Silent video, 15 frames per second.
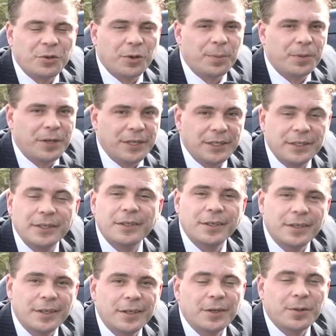Incorporated.
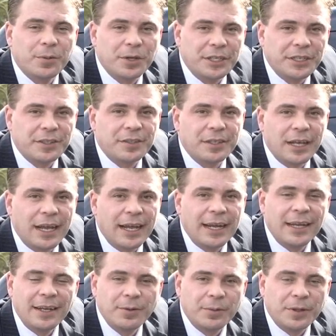We're here
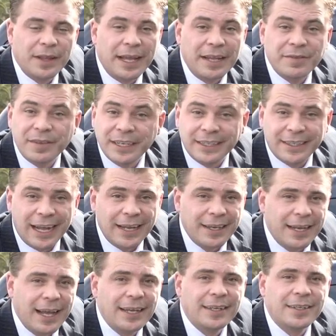today with
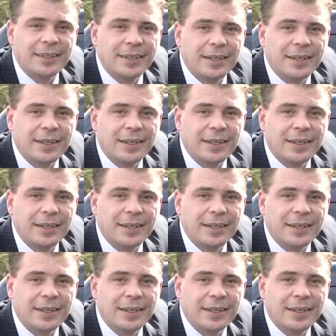aving.net